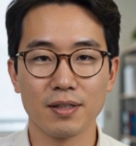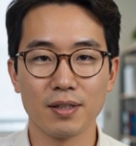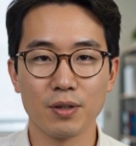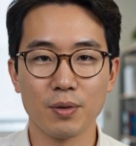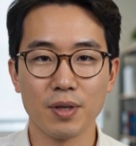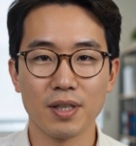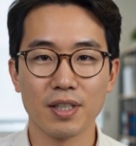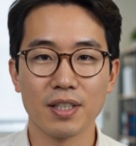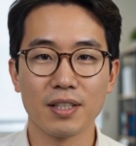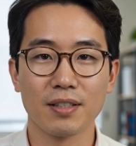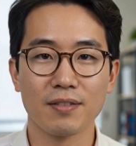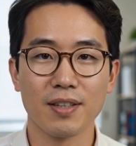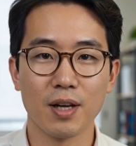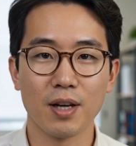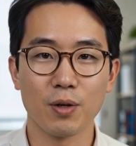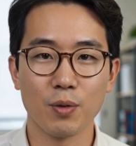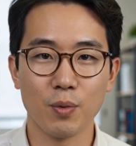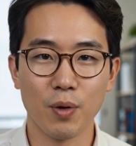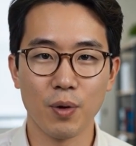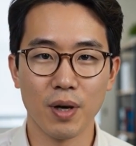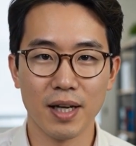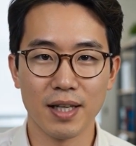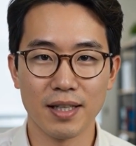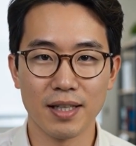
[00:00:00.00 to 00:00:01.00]
The question of how
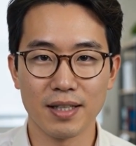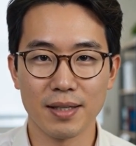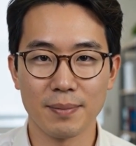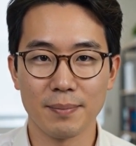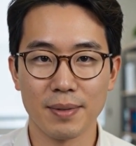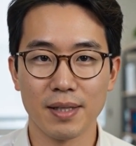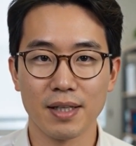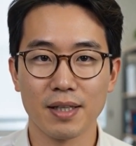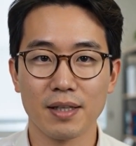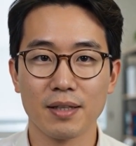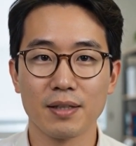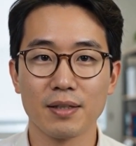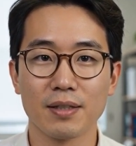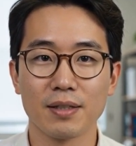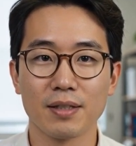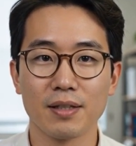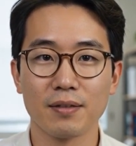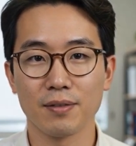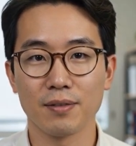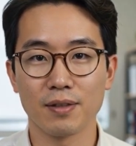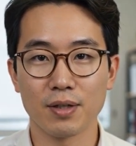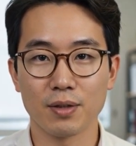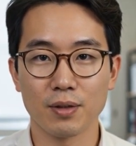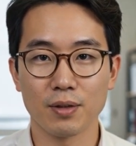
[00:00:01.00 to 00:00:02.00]
Wine compares to the
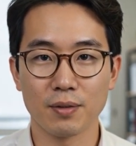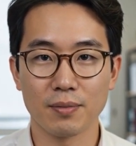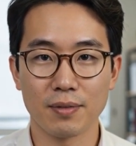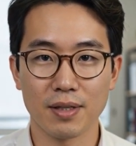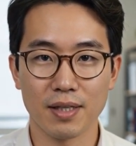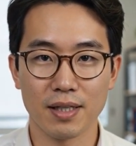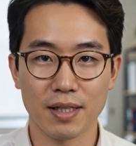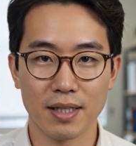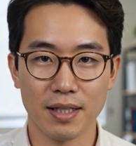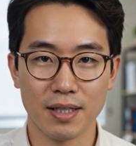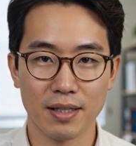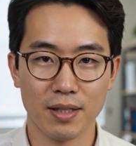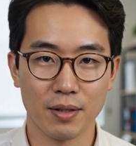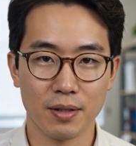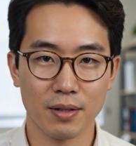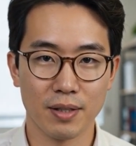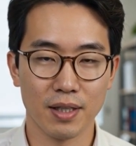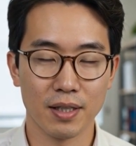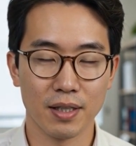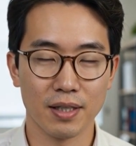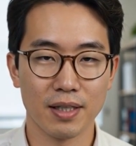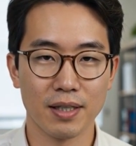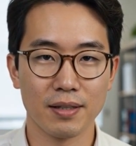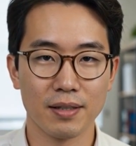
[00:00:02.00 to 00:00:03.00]
virtual machine
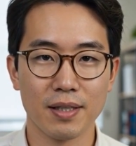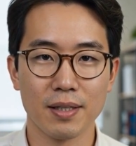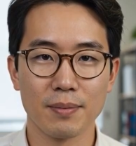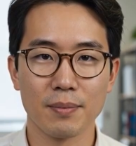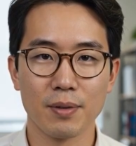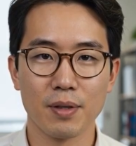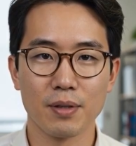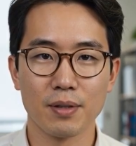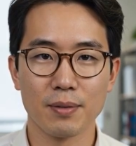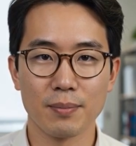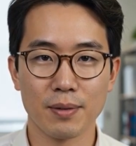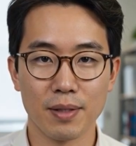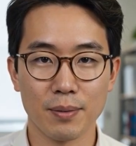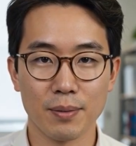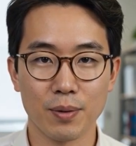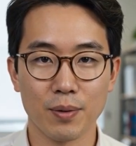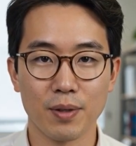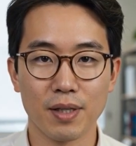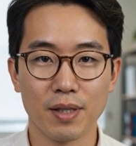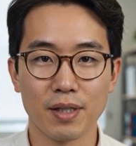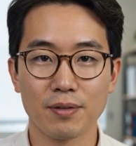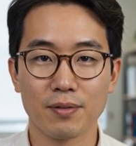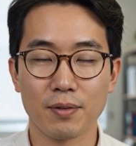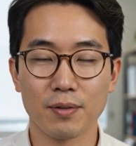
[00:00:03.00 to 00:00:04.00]
alternative that most people
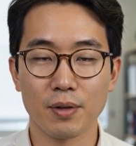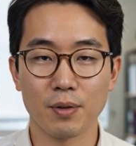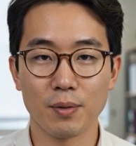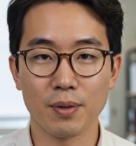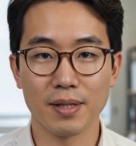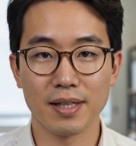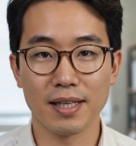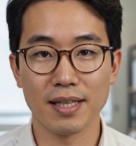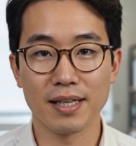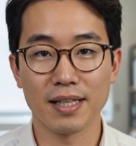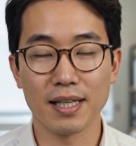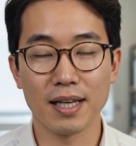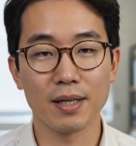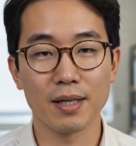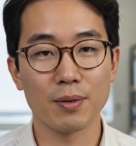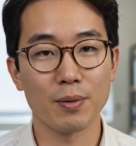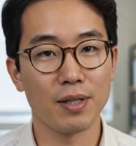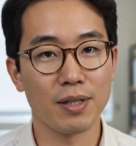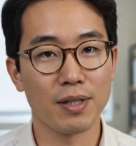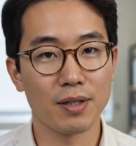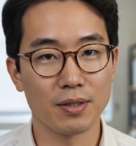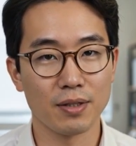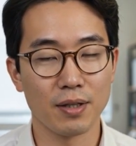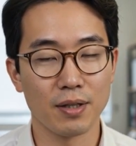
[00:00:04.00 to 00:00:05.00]
reach for when they need
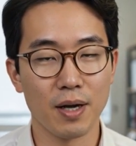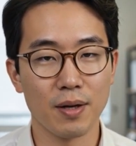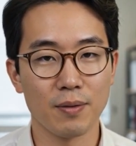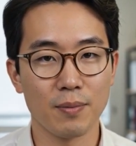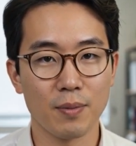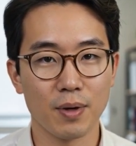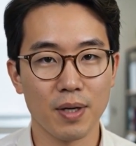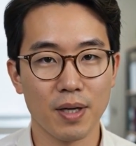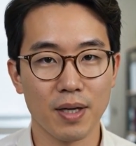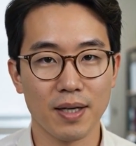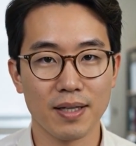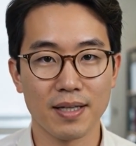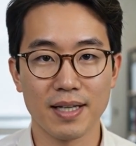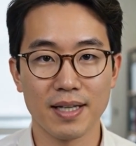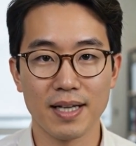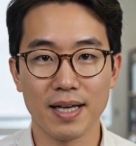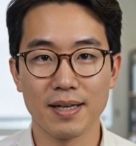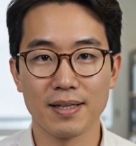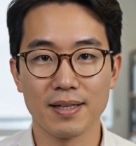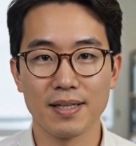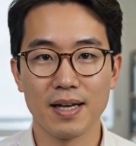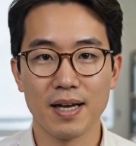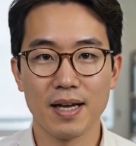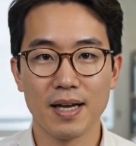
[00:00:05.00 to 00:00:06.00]
Windows software on
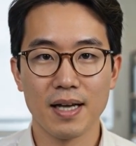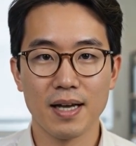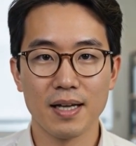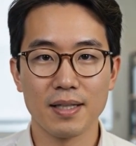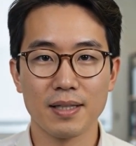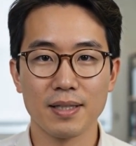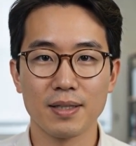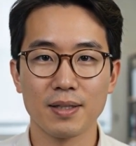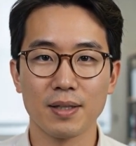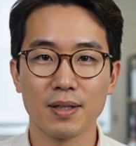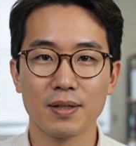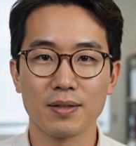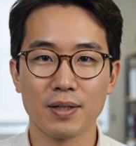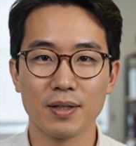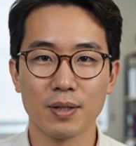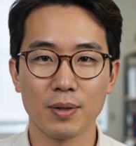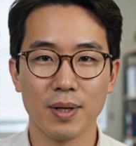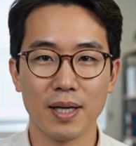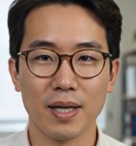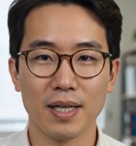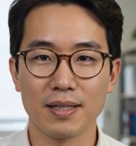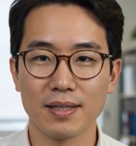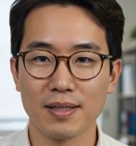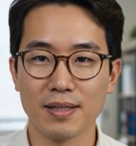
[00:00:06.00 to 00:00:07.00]
Linux deserves
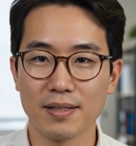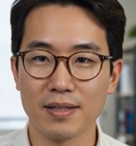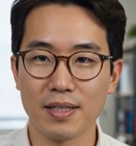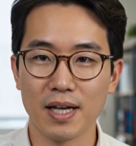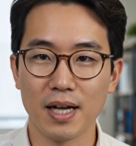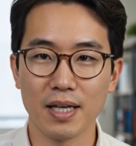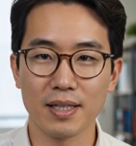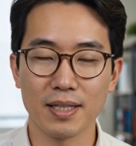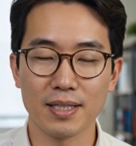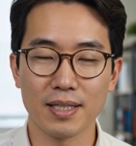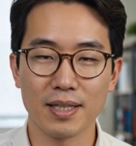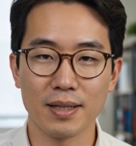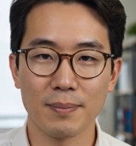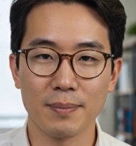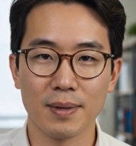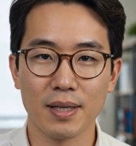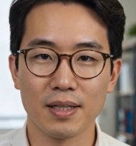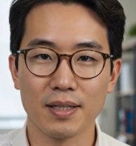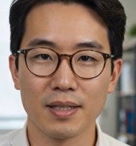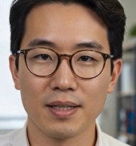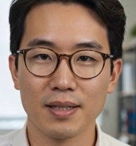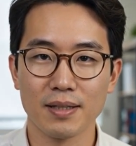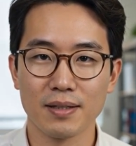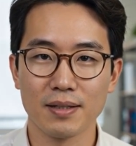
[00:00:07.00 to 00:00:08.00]
direct, honest
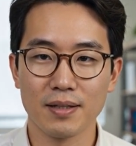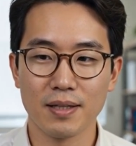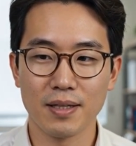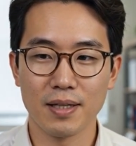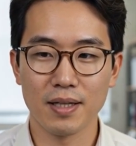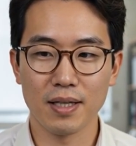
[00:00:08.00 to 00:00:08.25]
comparison.